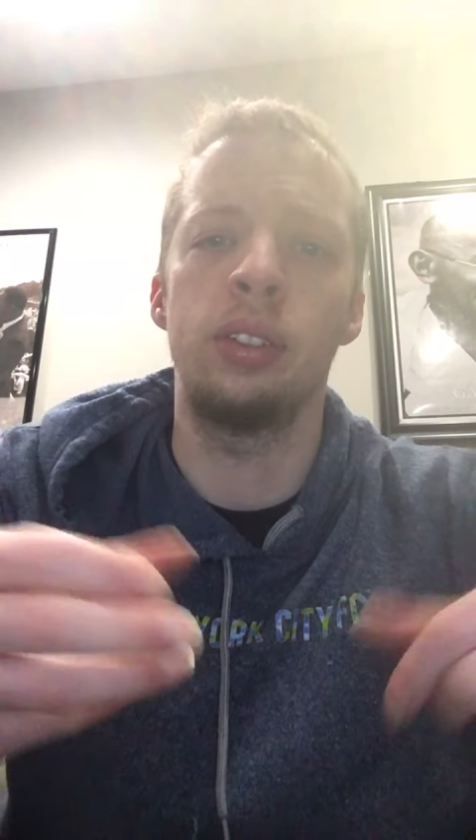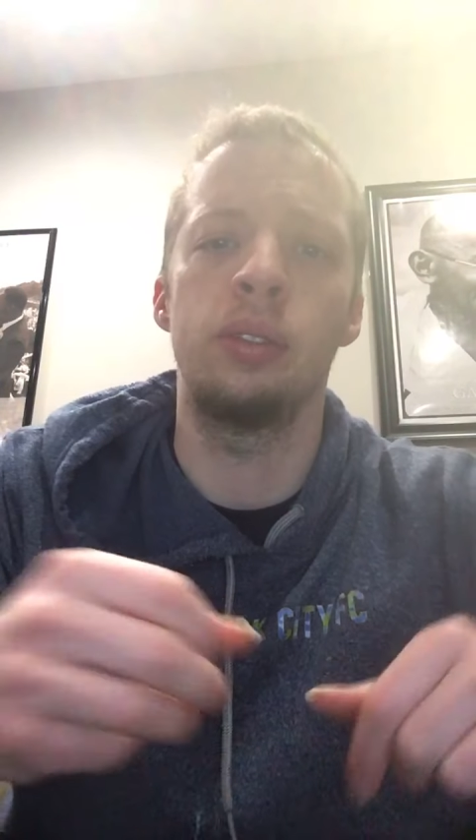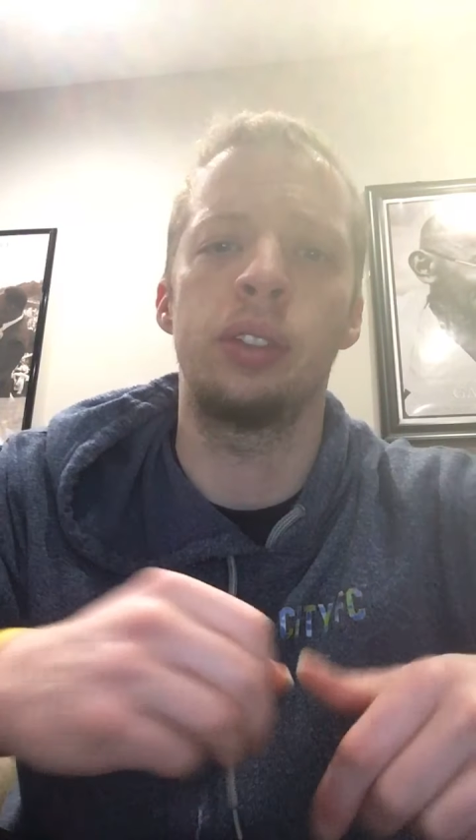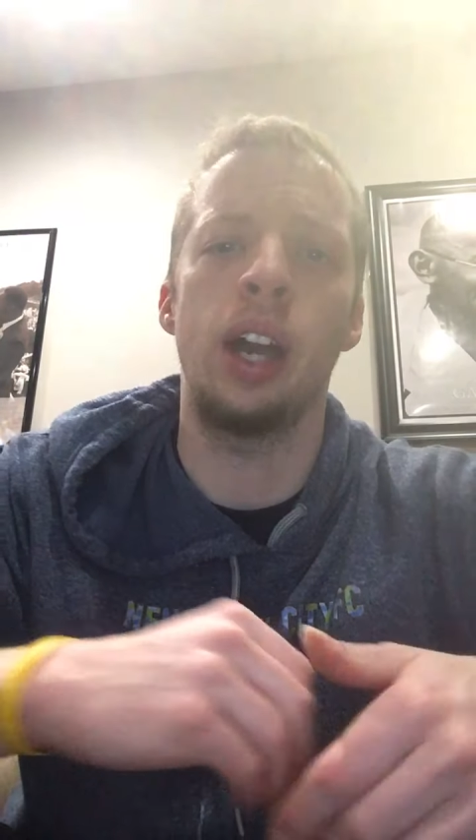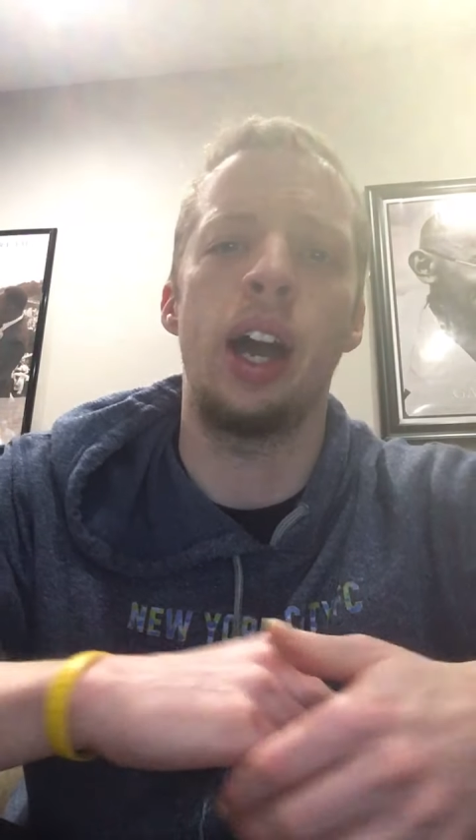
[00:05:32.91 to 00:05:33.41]

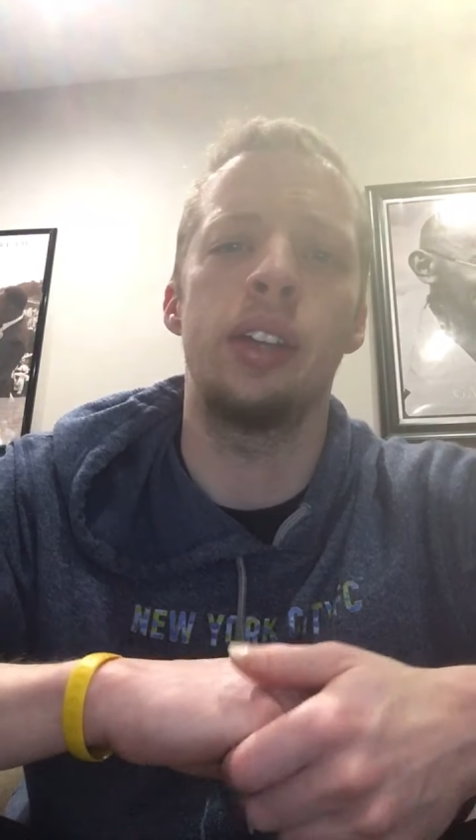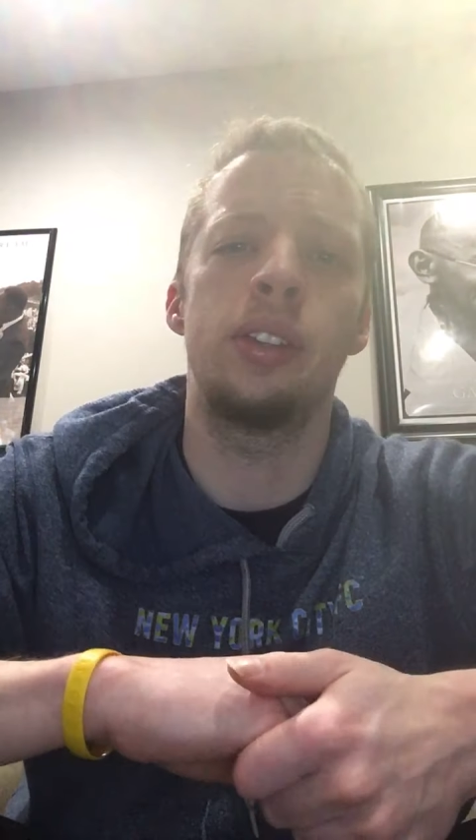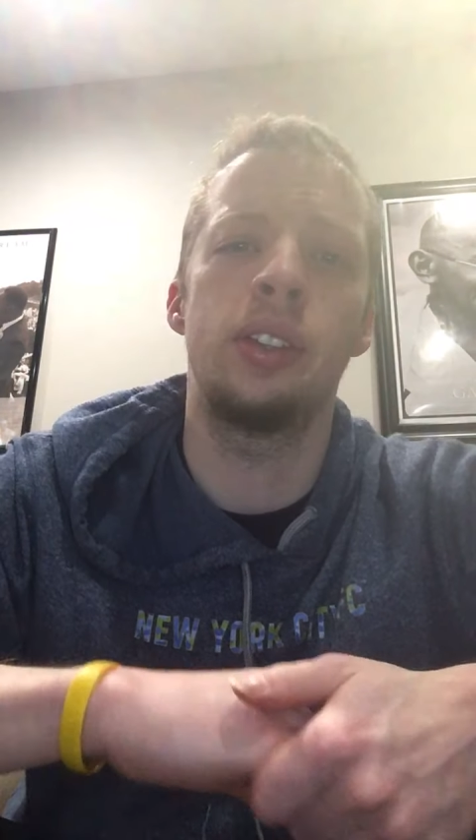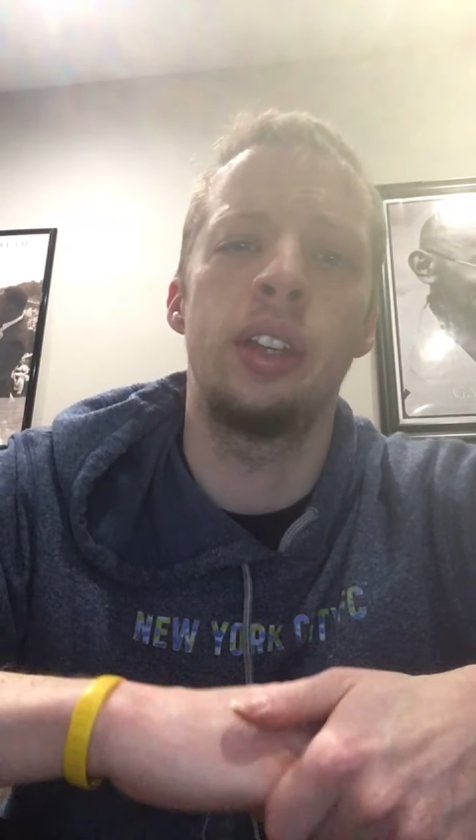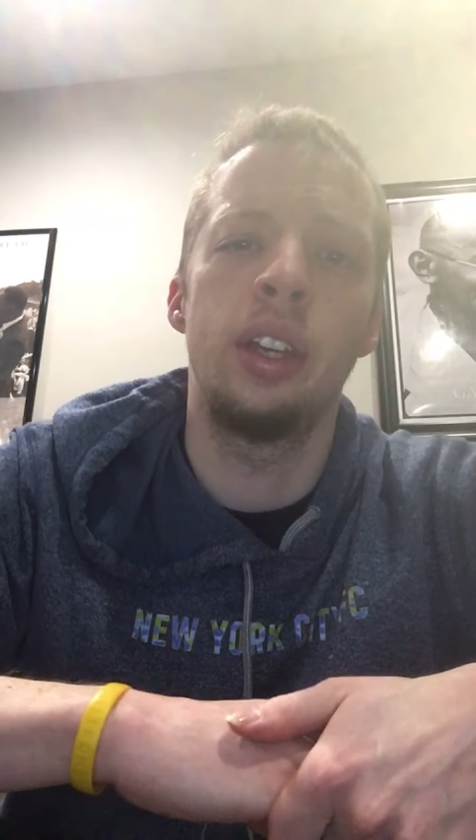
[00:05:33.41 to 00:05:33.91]
You've
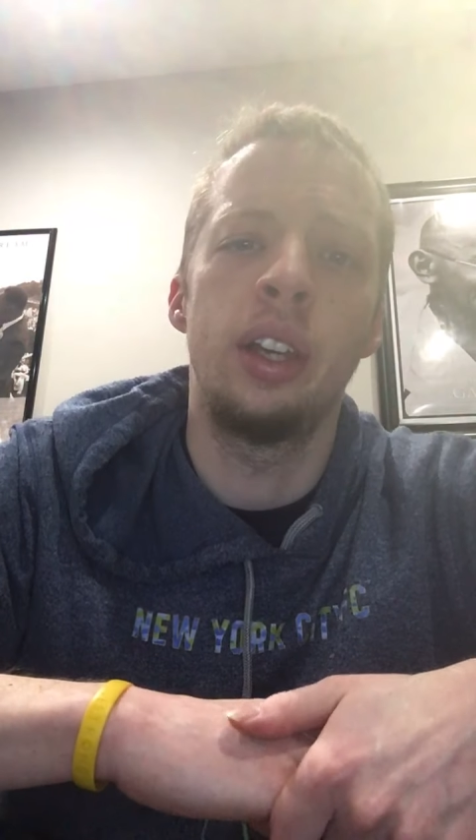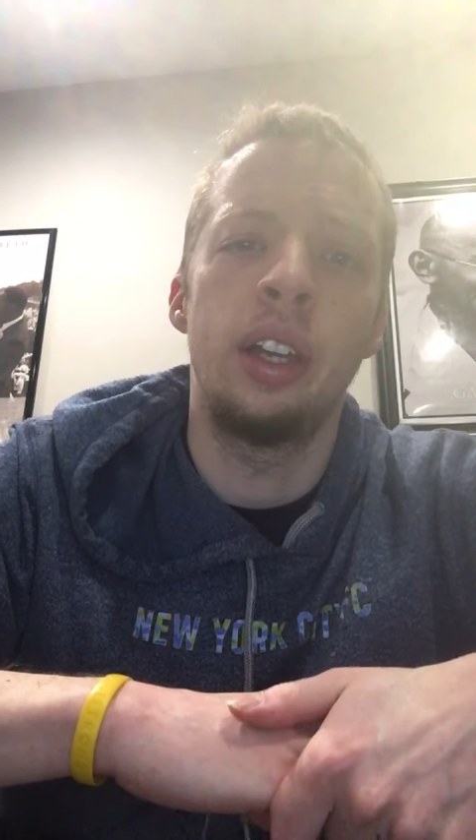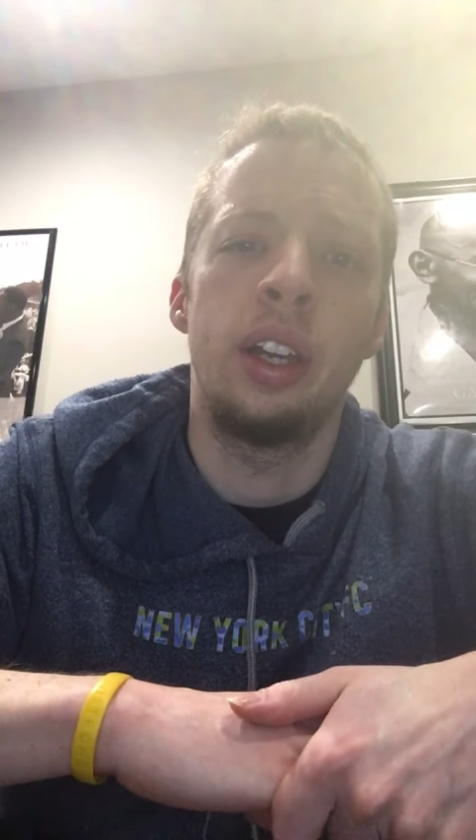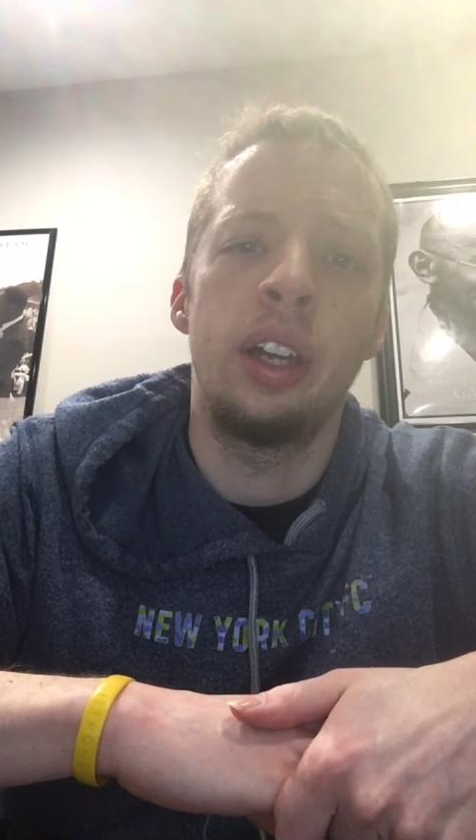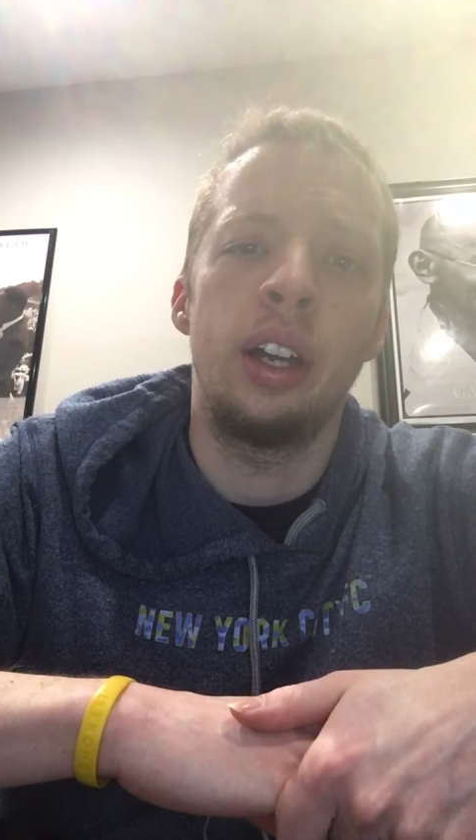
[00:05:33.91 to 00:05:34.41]
got
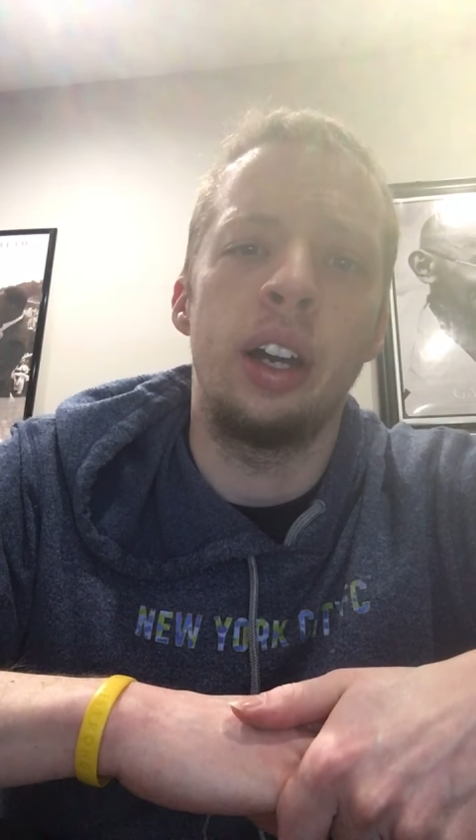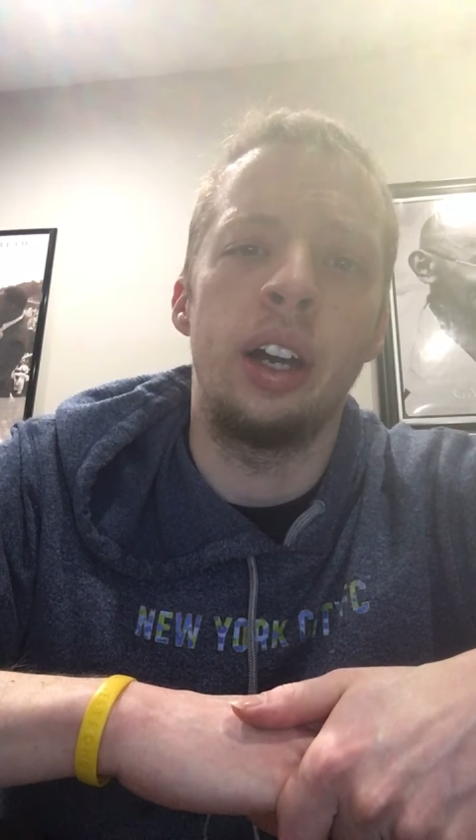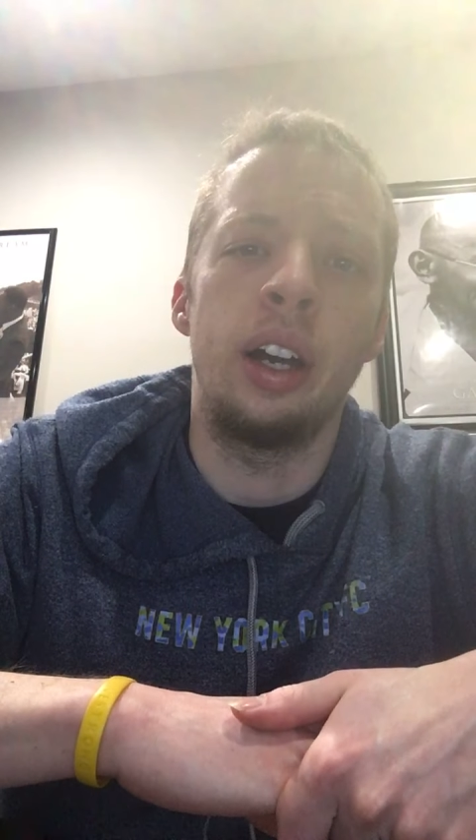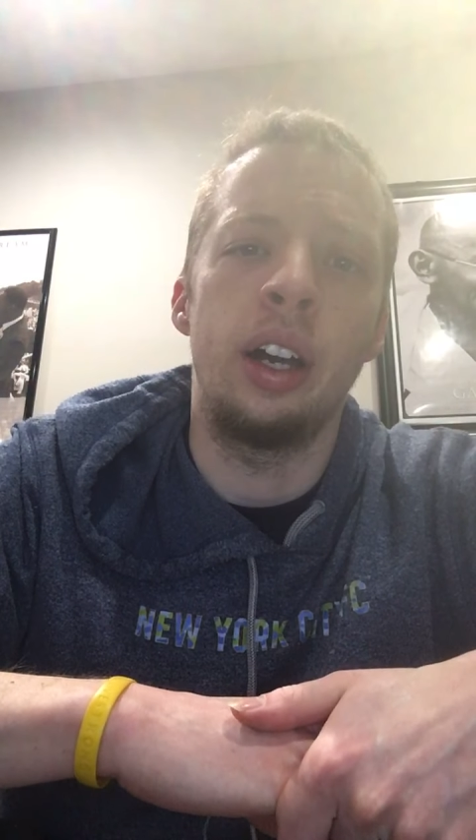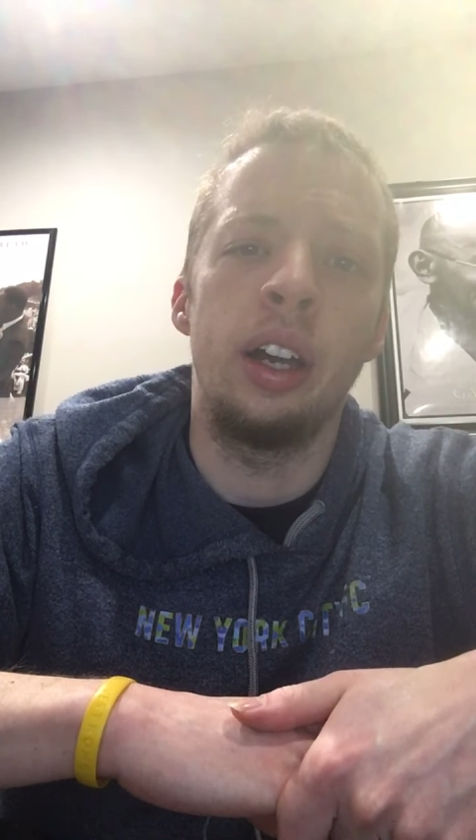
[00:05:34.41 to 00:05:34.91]

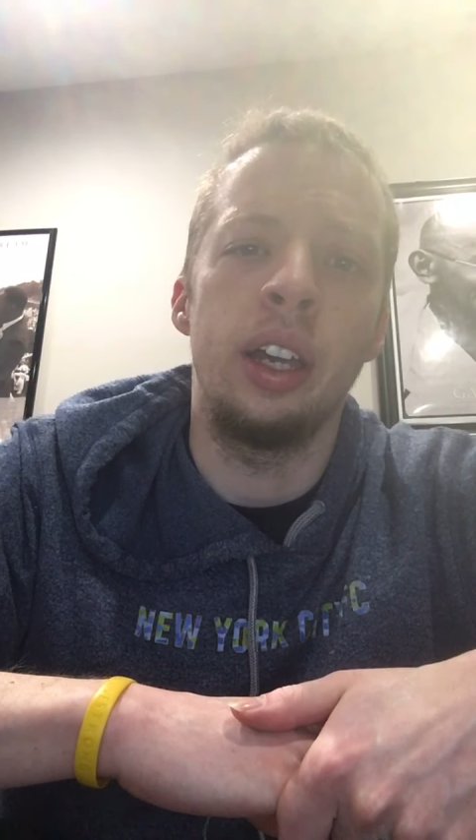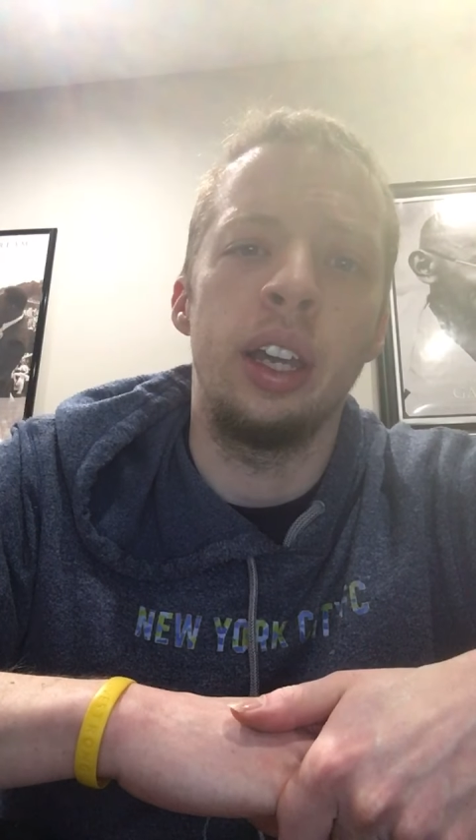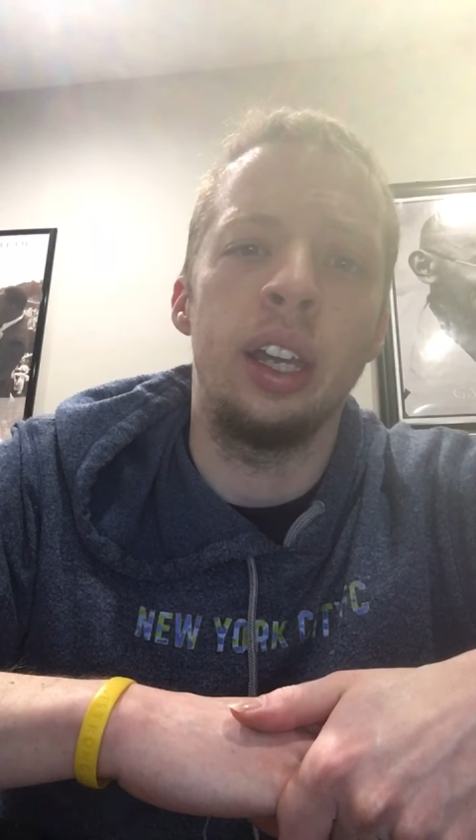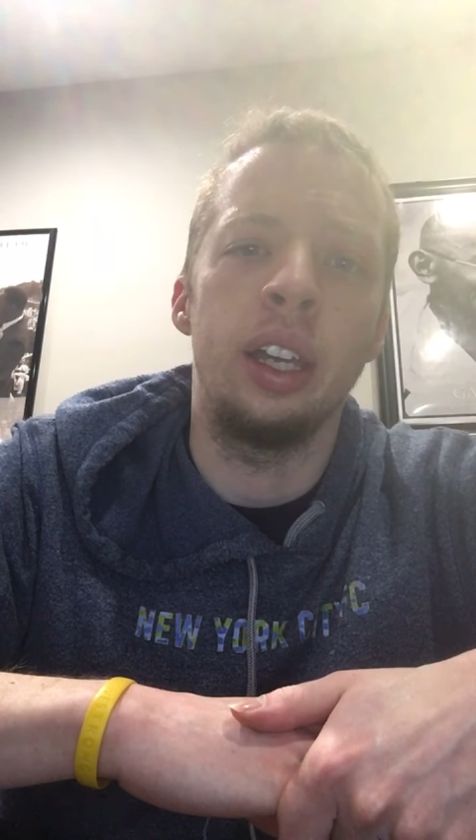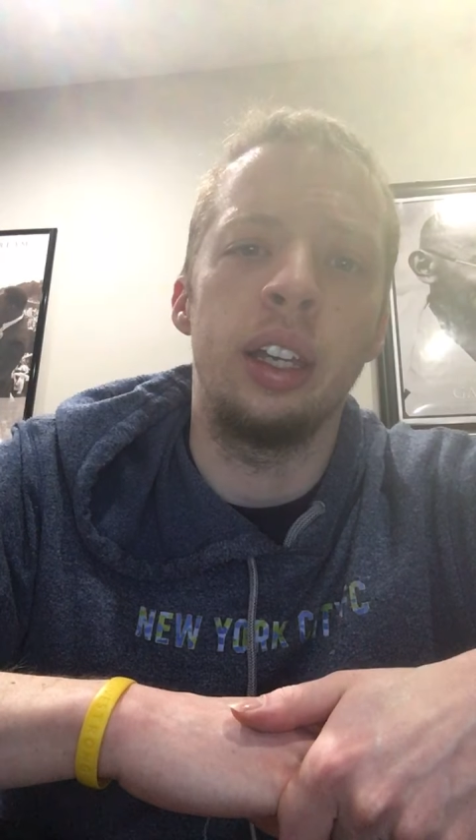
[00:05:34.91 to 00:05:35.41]

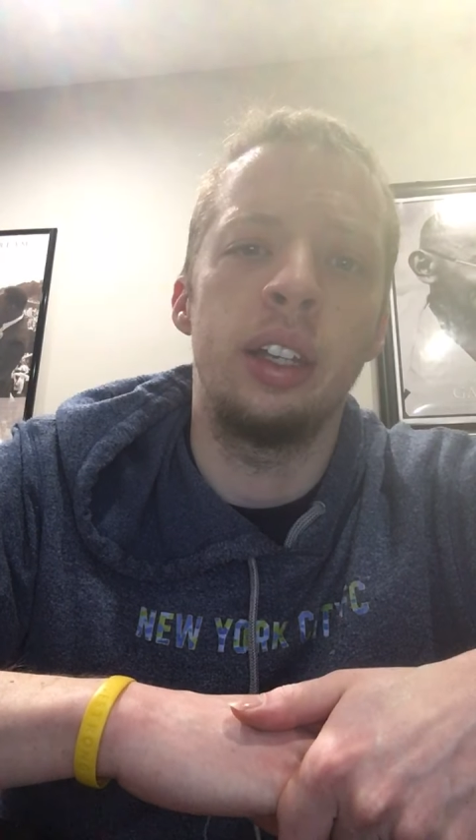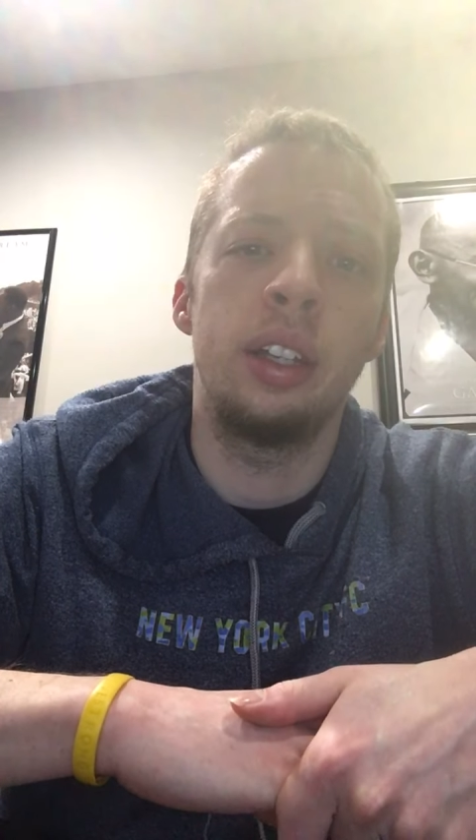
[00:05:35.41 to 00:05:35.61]
a